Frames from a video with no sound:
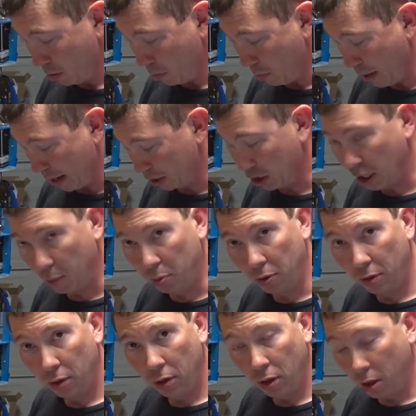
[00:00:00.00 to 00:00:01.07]
match up
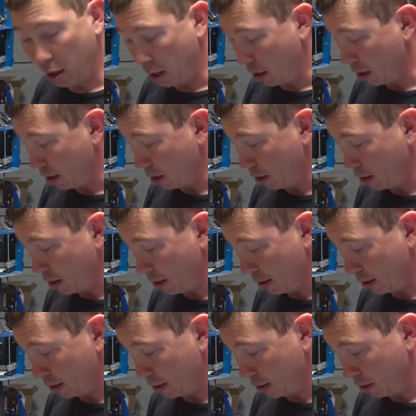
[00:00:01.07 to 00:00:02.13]

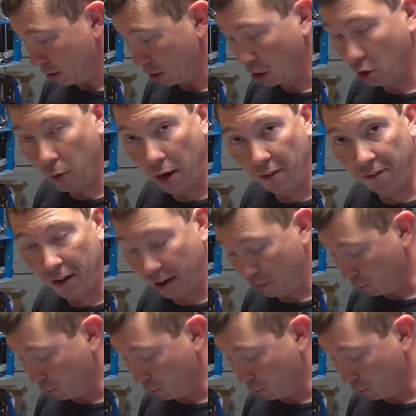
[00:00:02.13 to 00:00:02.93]
on the Q85